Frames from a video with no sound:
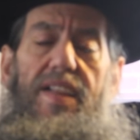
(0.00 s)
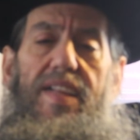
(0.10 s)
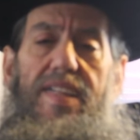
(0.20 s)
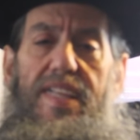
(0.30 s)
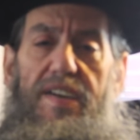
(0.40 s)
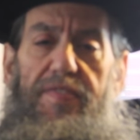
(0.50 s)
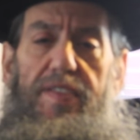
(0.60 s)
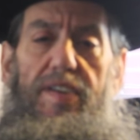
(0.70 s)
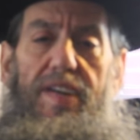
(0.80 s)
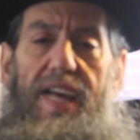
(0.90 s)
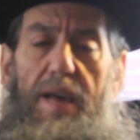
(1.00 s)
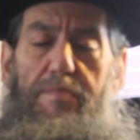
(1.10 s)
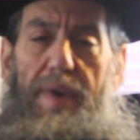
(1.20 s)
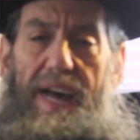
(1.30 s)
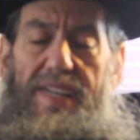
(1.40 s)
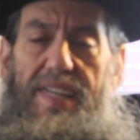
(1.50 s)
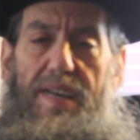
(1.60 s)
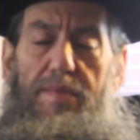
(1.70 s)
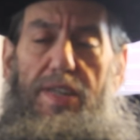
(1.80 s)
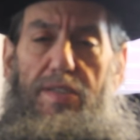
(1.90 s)
The nifter came back to
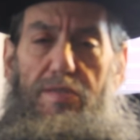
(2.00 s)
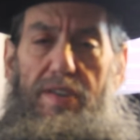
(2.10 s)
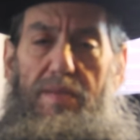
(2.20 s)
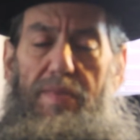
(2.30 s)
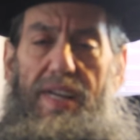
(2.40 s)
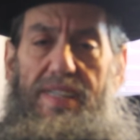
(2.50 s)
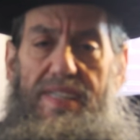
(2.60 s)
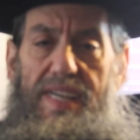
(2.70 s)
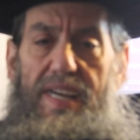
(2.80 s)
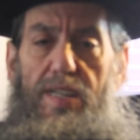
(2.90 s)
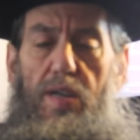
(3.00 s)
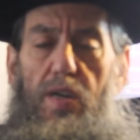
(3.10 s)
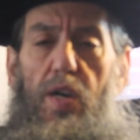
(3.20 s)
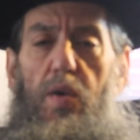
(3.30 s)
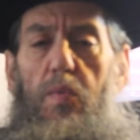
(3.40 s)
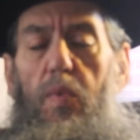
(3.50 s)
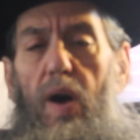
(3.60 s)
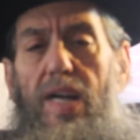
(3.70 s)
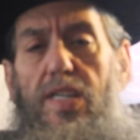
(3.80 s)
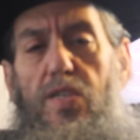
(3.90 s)
him in a dream and said,
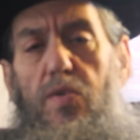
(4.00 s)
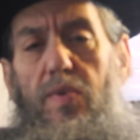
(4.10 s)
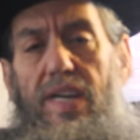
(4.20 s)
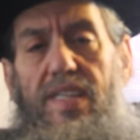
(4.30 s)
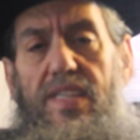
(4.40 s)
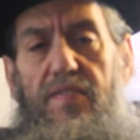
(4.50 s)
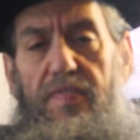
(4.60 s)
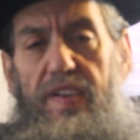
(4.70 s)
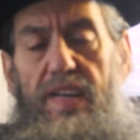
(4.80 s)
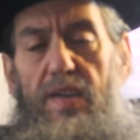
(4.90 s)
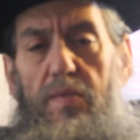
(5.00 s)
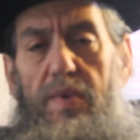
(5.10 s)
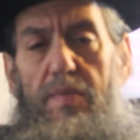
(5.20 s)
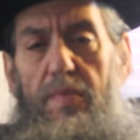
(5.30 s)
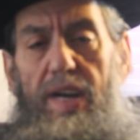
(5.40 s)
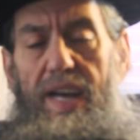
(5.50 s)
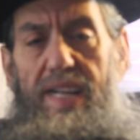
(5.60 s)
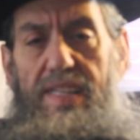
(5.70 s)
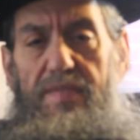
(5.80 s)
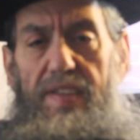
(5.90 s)
"Why did you interfere with my
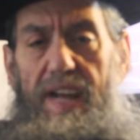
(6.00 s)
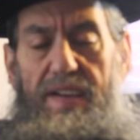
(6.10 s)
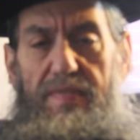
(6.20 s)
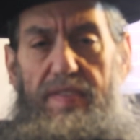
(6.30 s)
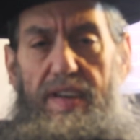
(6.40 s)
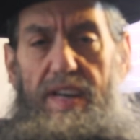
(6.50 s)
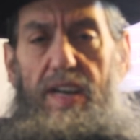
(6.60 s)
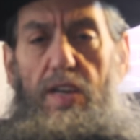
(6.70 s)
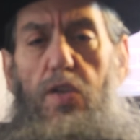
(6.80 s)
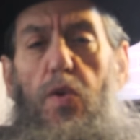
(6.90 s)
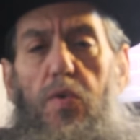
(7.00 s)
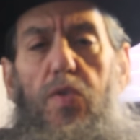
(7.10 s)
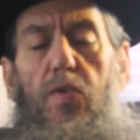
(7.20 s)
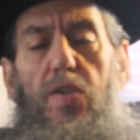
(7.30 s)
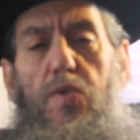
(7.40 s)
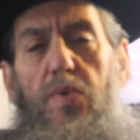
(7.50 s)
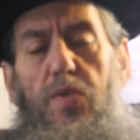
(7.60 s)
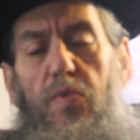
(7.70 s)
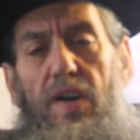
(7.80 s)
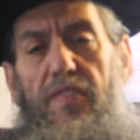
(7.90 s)
end of life? You thought you were
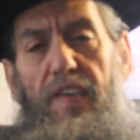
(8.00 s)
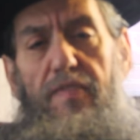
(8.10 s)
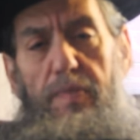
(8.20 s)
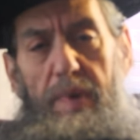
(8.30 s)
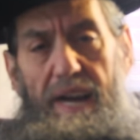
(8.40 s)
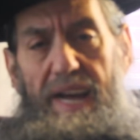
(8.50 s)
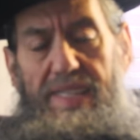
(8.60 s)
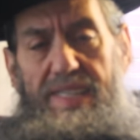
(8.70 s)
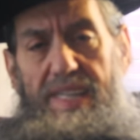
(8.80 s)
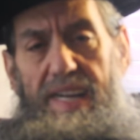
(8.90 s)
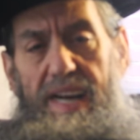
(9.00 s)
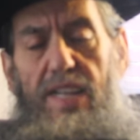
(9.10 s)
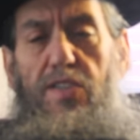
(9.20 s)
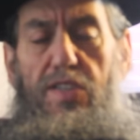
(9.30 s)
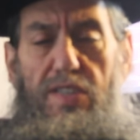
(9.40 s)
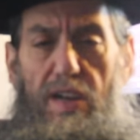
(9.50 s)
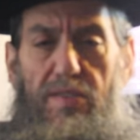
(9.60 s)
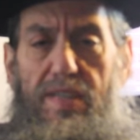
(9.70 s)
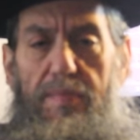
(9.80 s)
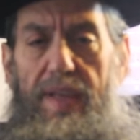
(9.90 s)
doing a favor by hastening, and you should know
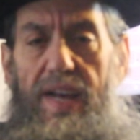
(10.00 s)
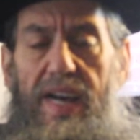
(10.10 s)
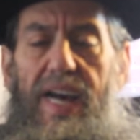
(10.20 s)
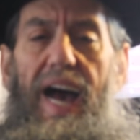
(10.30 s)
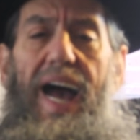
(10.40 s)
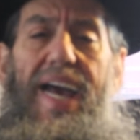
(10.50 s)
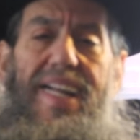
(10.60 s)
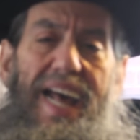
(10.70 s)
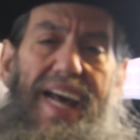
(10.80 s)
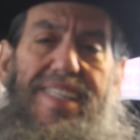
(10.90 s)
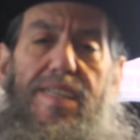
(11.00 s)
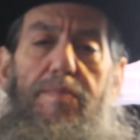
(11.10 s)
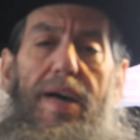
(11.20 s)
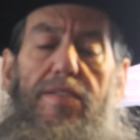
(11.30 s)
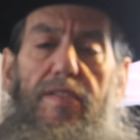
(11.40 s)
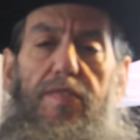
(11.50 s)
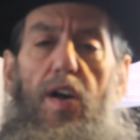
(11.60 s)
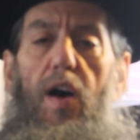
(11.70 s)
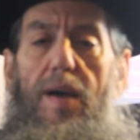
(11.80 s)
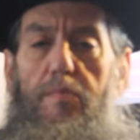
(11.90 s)
something. I had X amount of
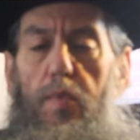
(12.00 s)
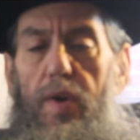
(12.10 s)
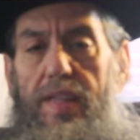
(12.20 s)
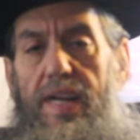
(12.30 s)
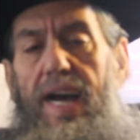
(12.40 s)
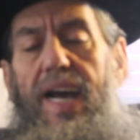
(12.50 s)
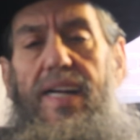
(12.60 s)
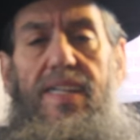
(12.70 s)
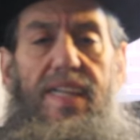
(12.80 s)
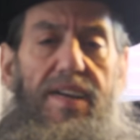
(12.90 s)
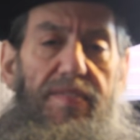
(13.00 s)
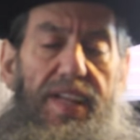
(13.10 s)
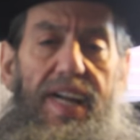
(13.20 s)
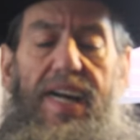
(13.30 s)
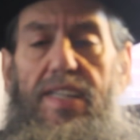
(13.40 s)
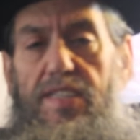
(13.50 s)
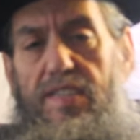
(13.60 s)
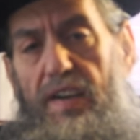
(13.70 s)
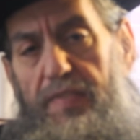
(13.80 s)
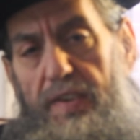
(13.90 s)
time more that I had to live, that I had to
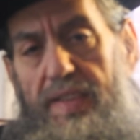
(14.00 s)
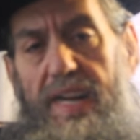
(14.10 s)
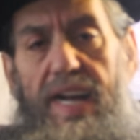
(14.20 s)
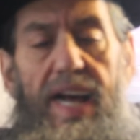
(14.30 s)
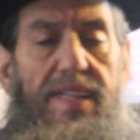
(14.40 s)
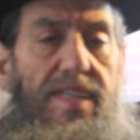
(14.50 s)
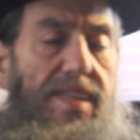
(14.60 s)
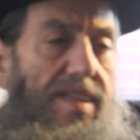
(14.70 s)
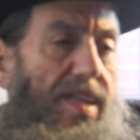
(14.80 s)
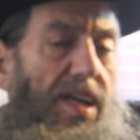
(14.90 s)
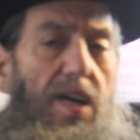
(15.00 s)
suffer, that I had to